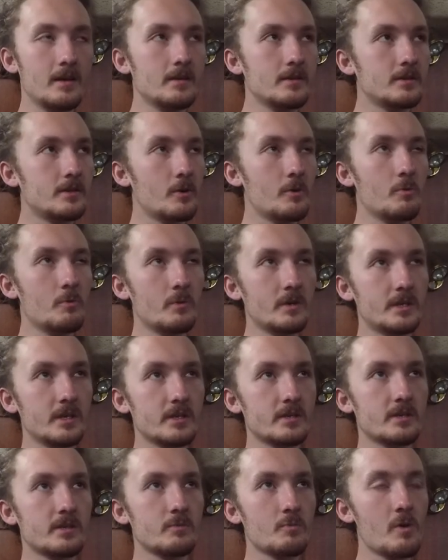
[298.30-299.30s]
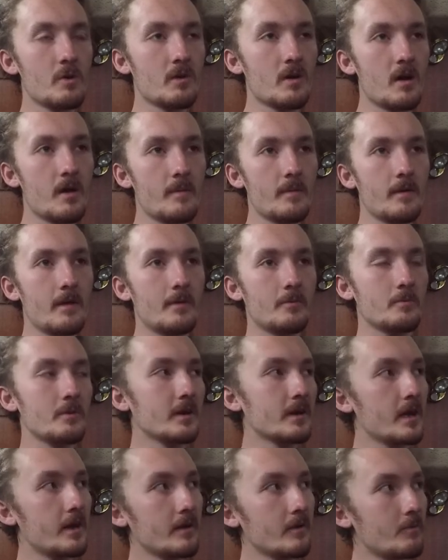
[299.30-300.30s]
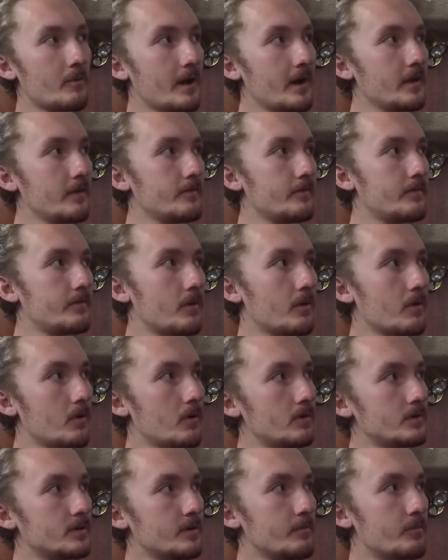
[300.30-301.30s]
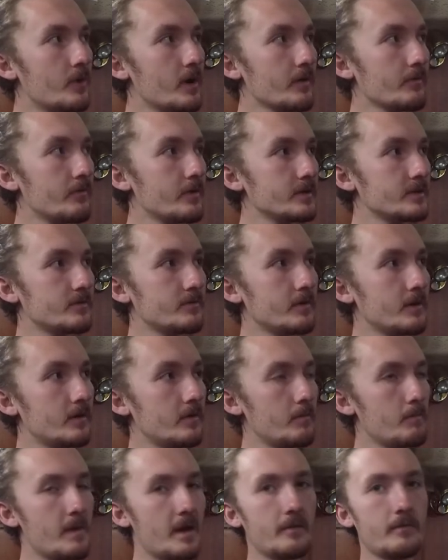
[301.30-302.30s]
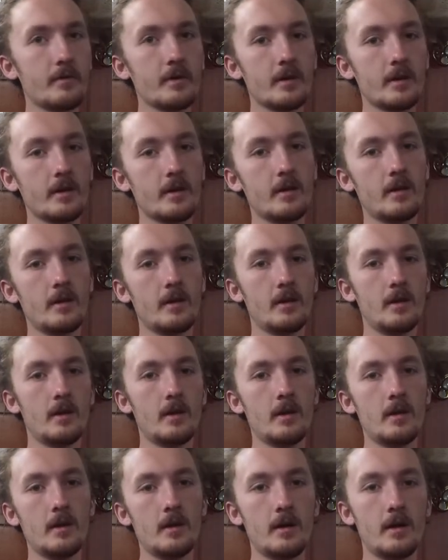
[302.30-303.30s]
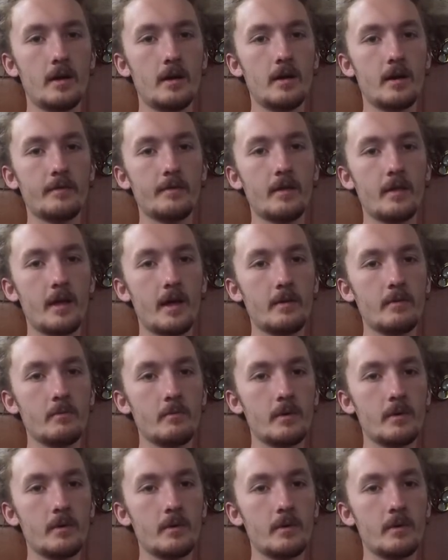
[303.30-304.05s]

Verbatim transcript: so we just woke up and we're getting ready for some breakfast with Manfred. And after that